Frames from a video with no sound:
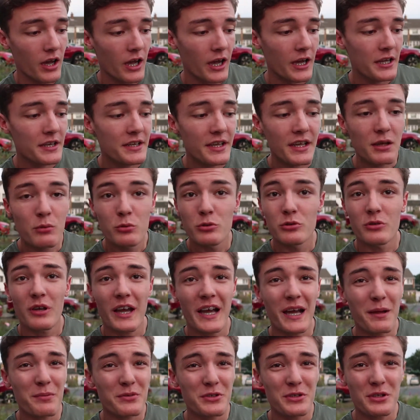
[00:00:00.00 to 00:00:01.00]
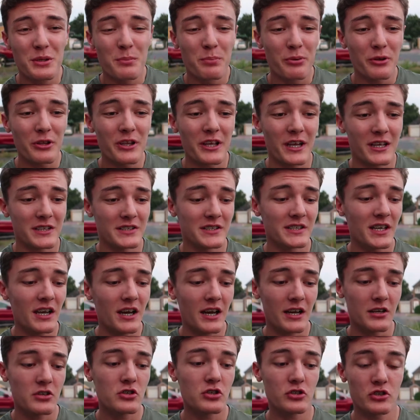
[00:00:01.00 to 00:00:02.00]
and it was absolutely brilliant.
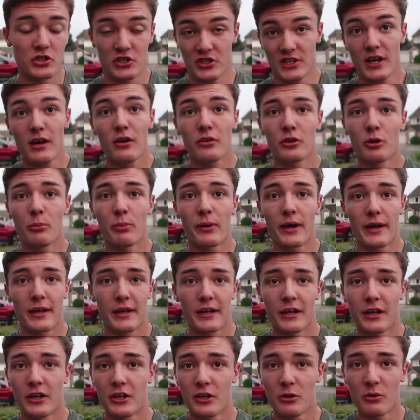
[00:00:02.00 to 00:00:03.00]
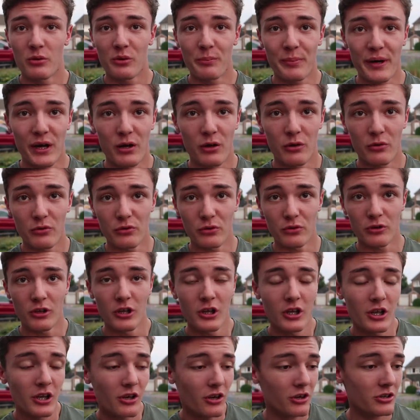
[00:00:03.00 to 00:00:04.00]
I just sat on the bike and I knew it was powerful.
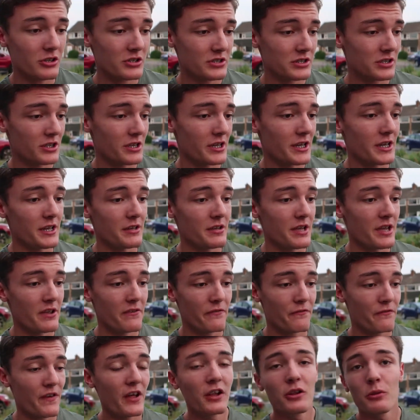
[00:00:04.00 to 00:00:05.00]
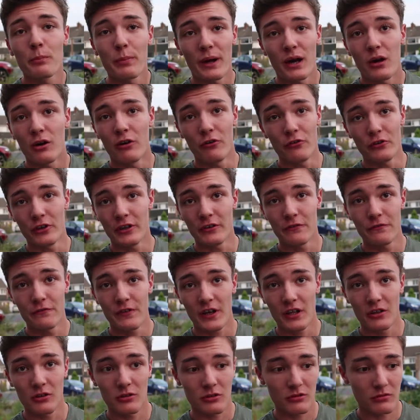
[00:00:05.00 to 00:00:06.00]
Honestly, it felt powerful, it
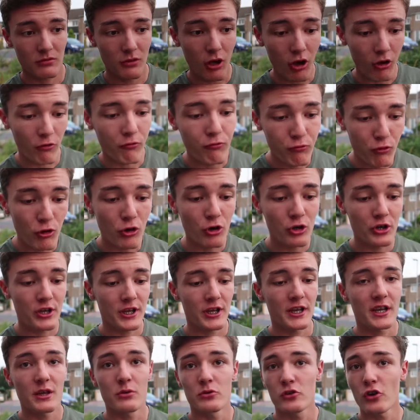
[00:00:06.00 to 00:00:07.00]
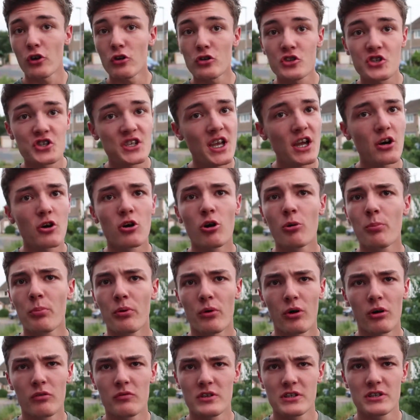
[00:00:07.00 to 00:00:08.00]
felt off-roady, and it was all set up,
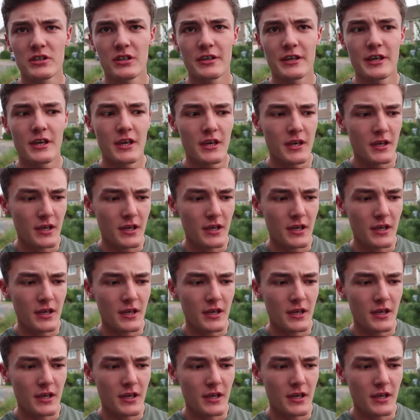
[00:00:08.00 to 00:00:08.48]
obviously,